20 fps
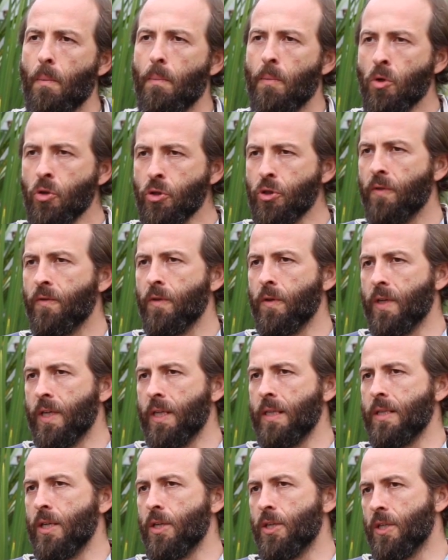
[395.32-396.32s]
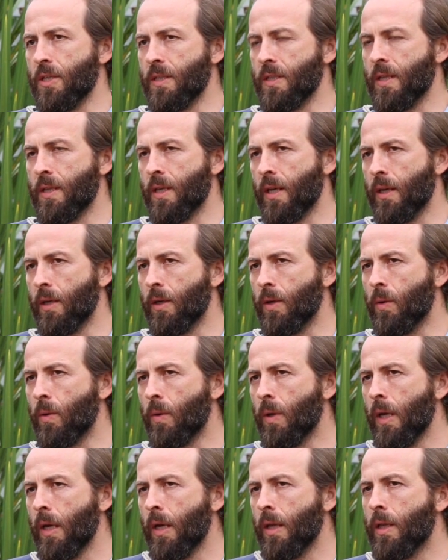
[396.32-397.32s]
Most of the organizations that I
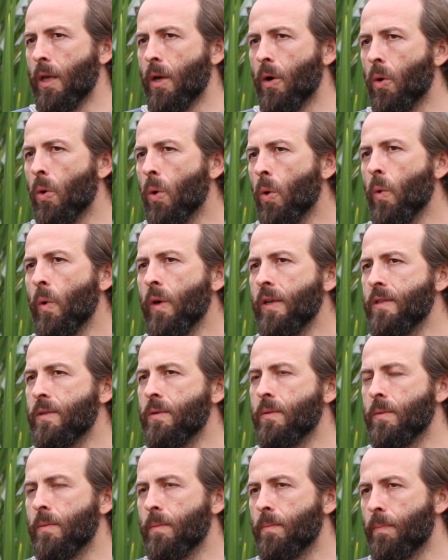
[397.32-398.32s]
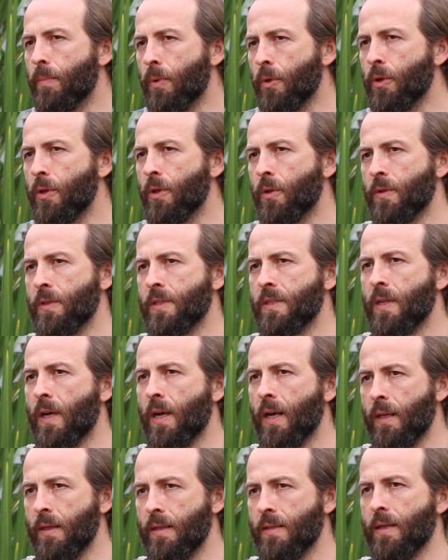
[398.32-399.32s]
know, they always put on
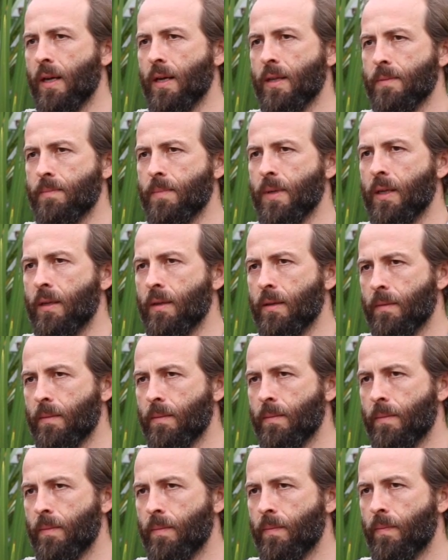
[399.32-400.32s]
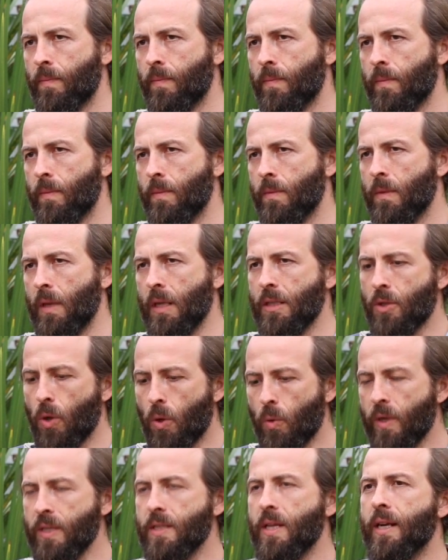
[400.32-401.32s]
side this aspect. It's
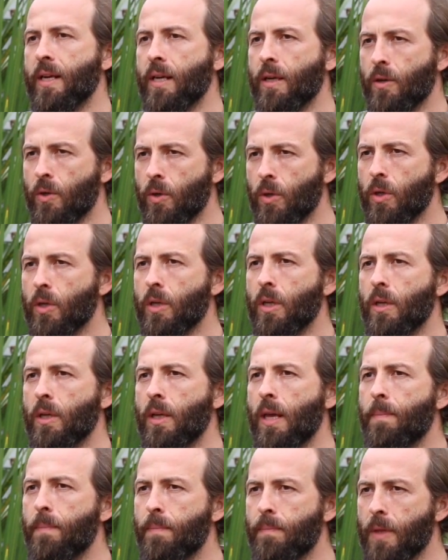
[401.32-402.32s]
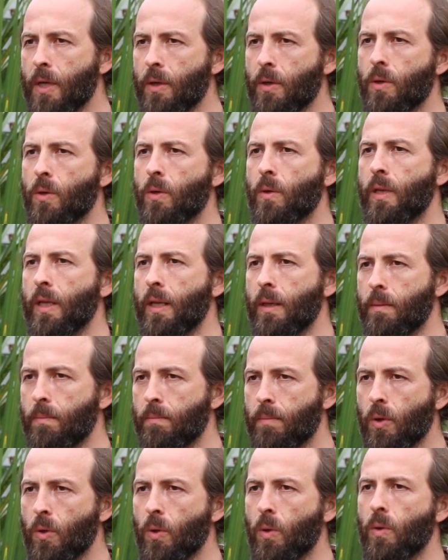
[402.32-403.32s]
always like keep the rolling
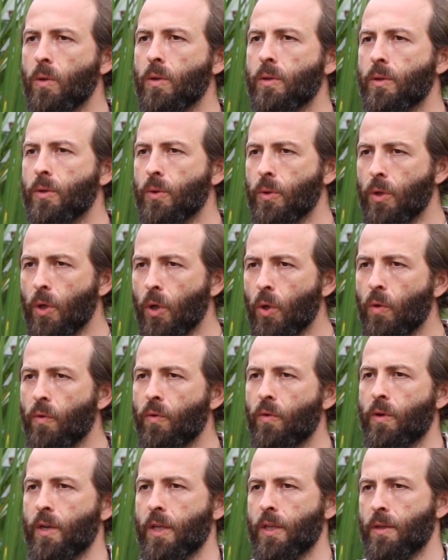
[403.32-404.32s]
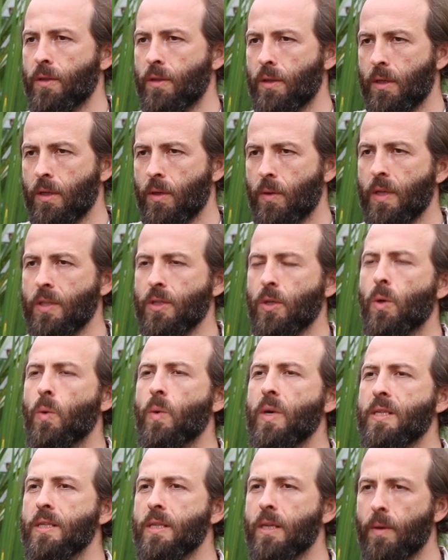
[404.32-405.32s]
ball to go for it. You know, it's
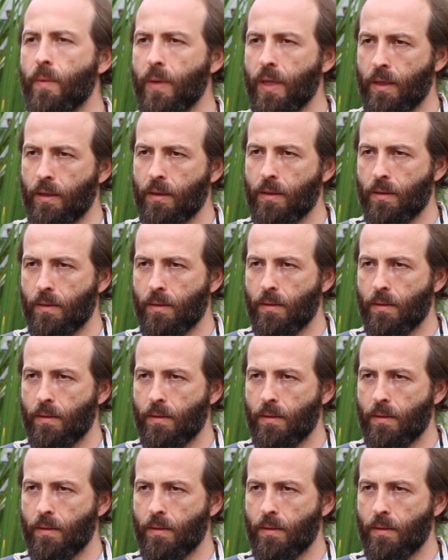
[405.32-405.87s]
always going.